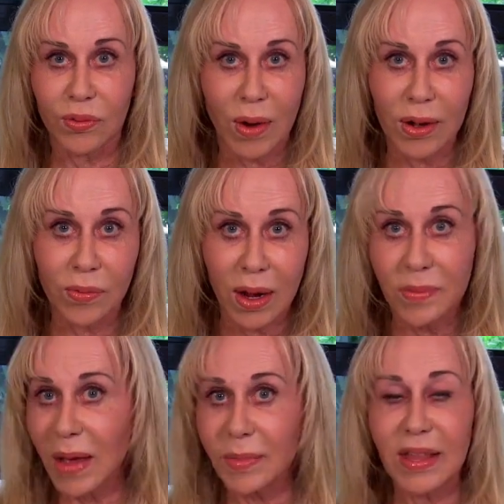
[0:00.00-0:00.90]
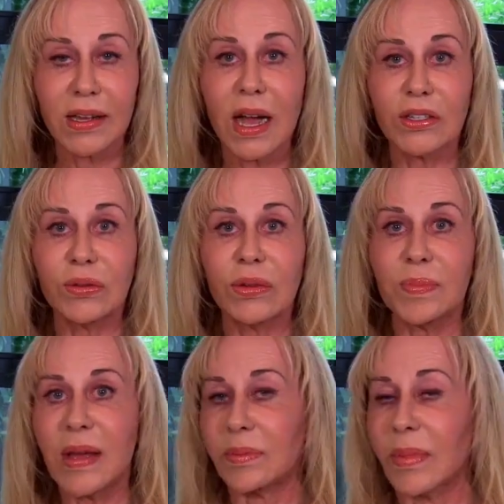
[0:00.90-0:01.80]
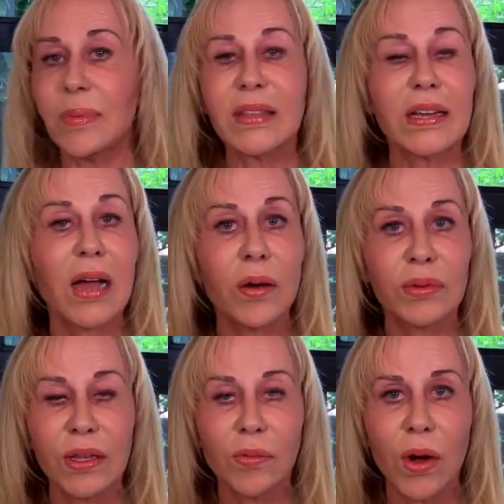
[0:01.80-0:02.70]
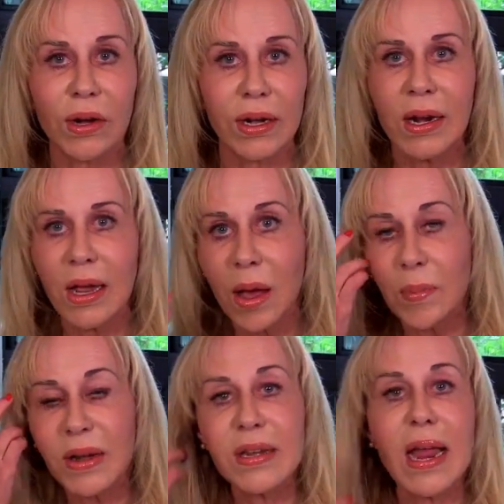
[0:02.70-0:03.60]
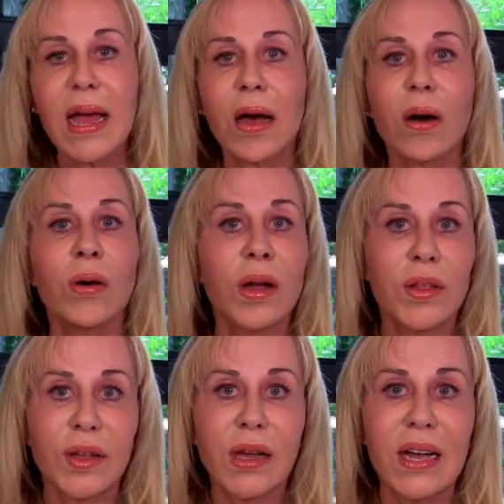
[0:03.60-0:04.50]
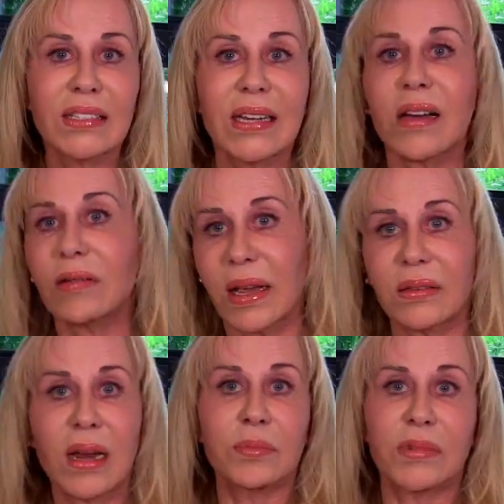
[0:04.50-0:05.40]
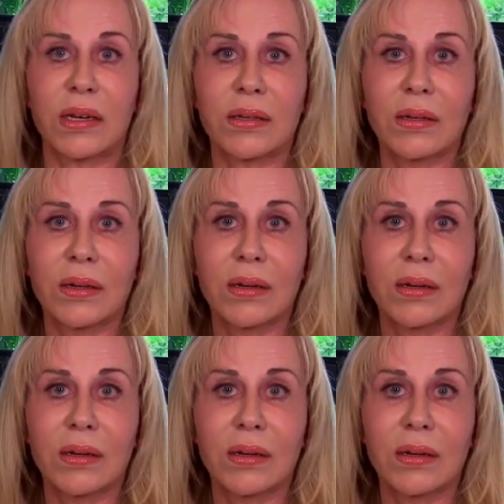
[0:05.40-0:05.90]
you right away. Maybe they got you into bed. Maybe they got what they wanted. But now the guy's like, okay, now I'm done.